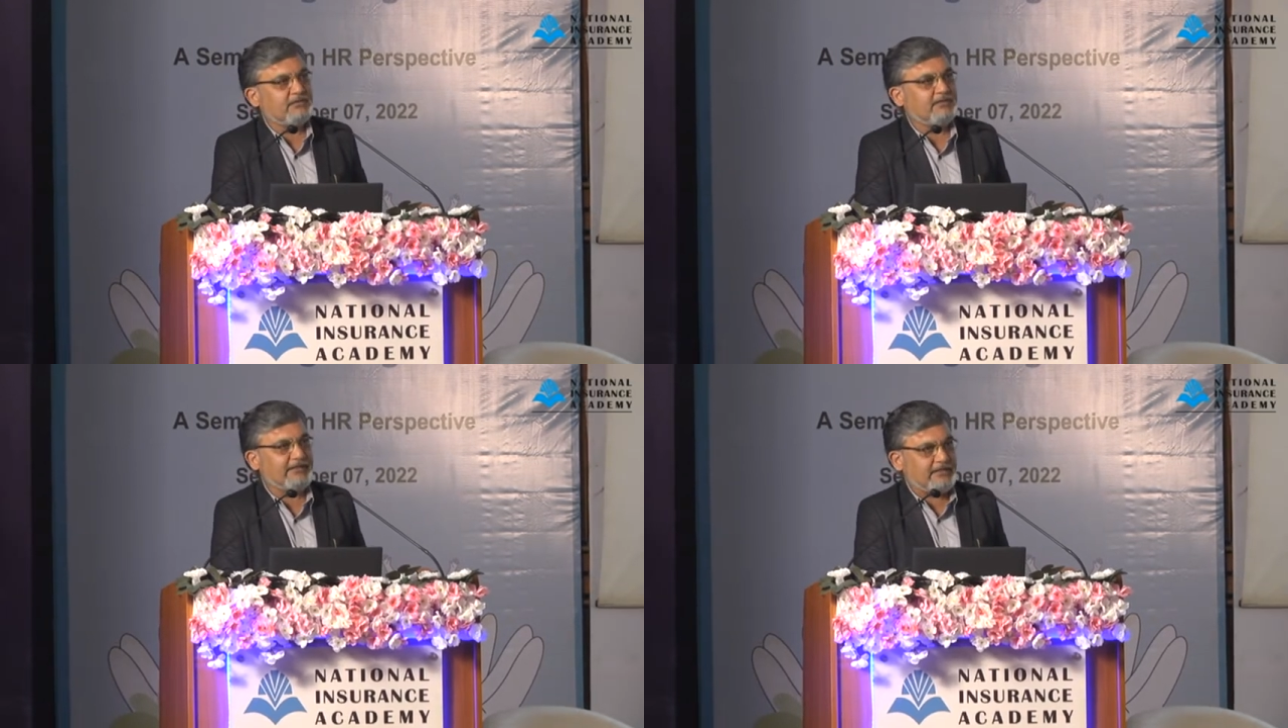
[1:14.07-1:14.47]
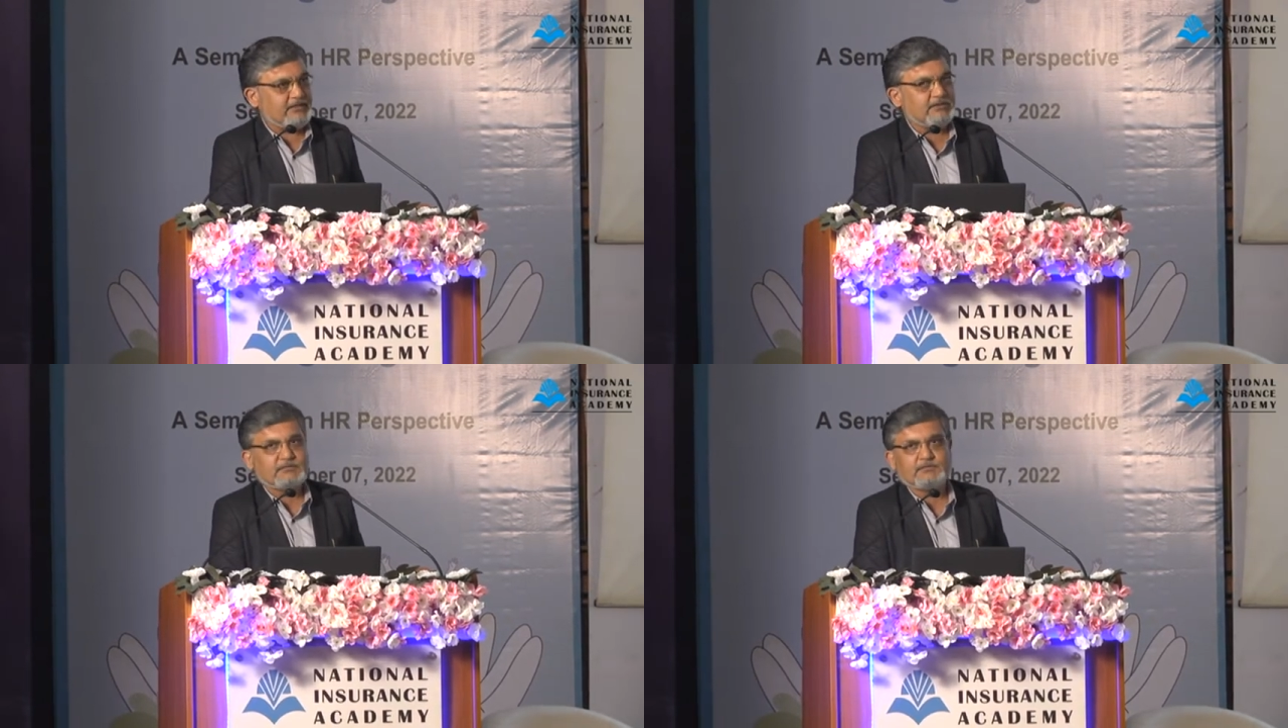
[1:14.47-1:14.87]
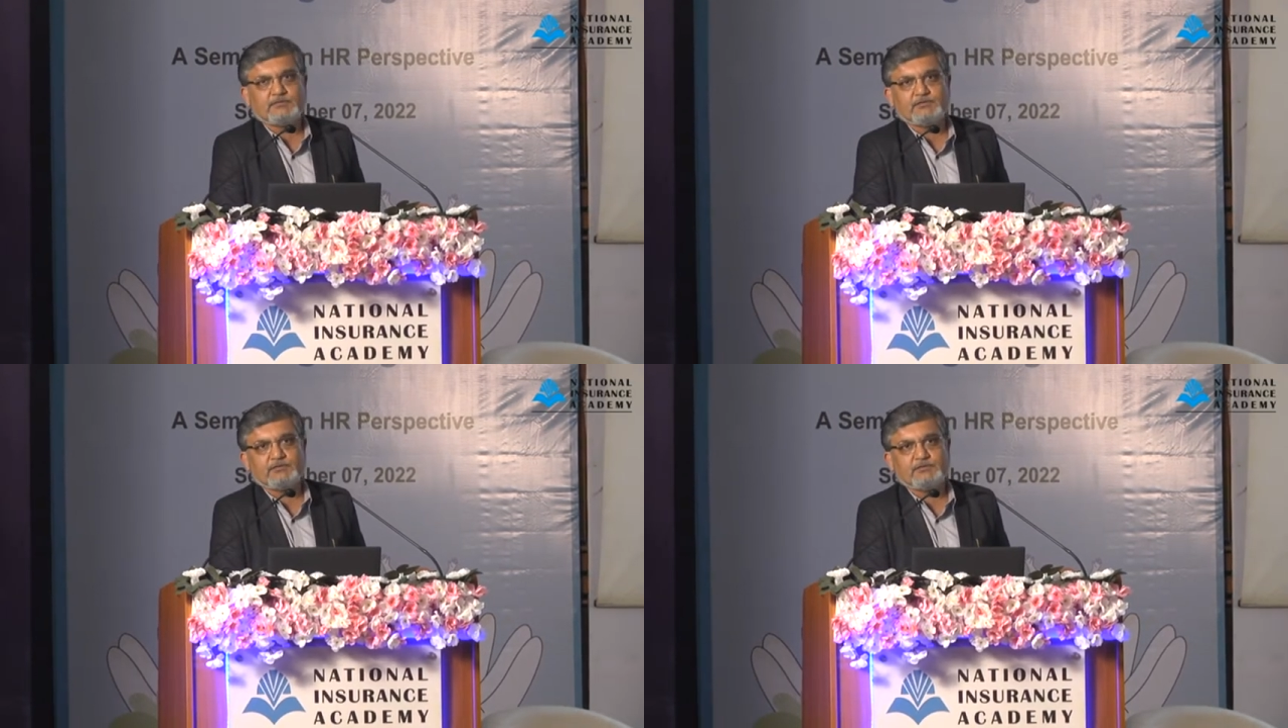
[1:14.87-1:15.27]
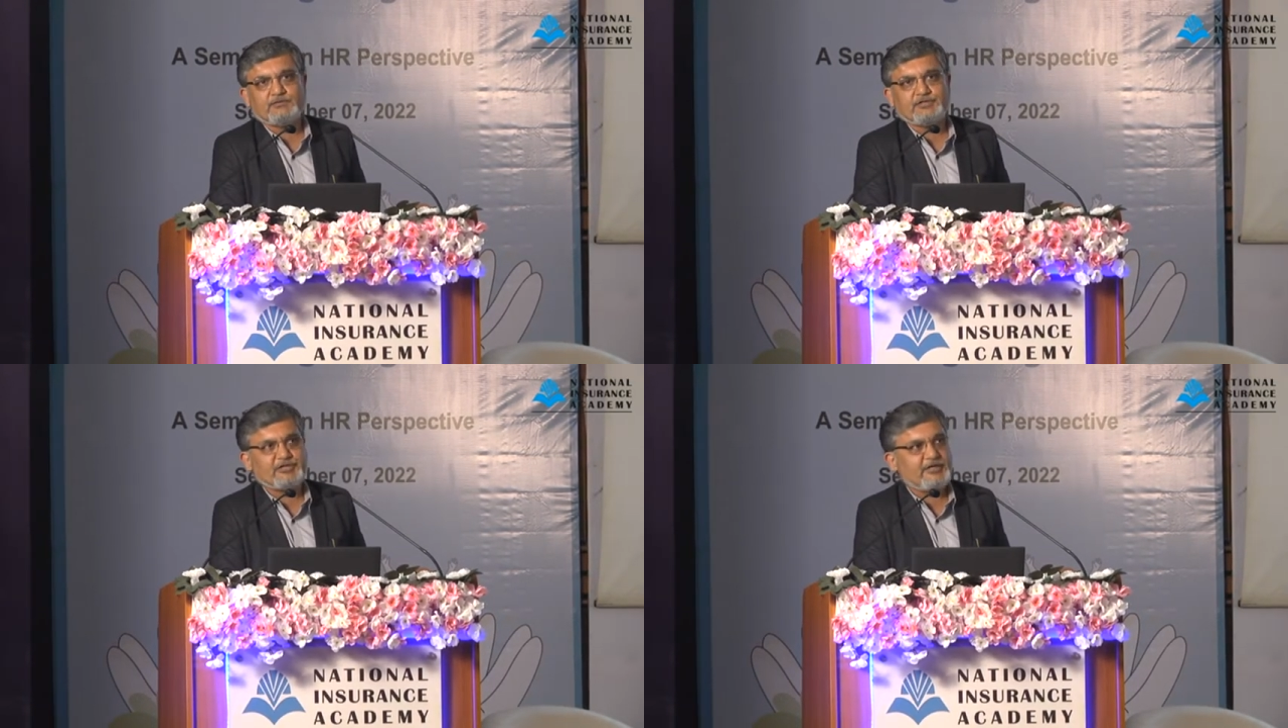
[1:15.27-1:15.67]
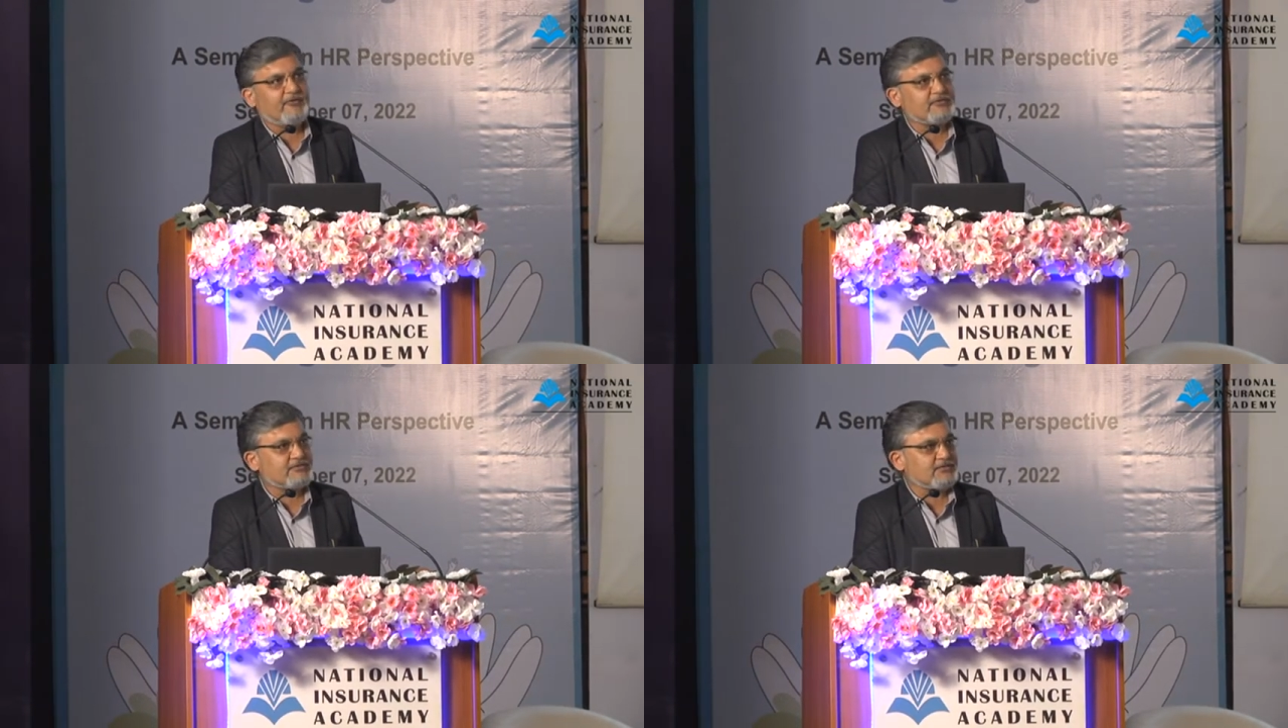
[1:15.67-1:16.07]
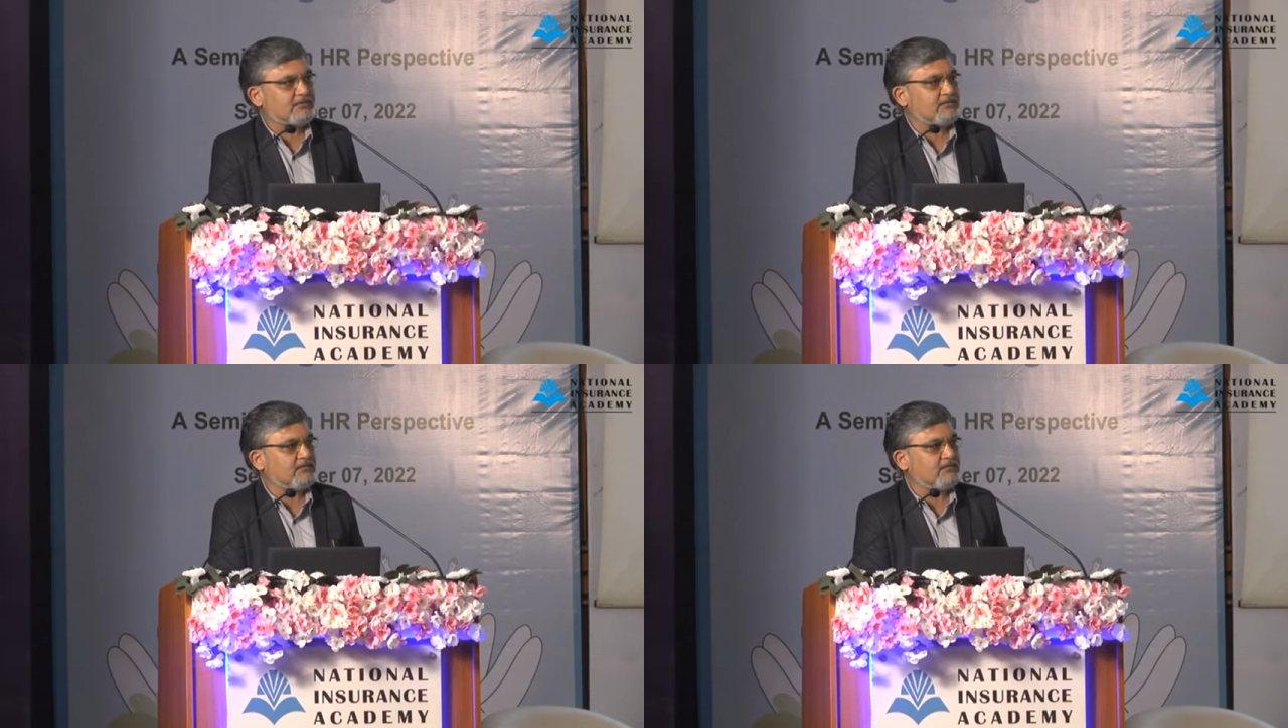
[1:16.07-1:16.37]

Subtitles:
director, G. Srinivasan, sir,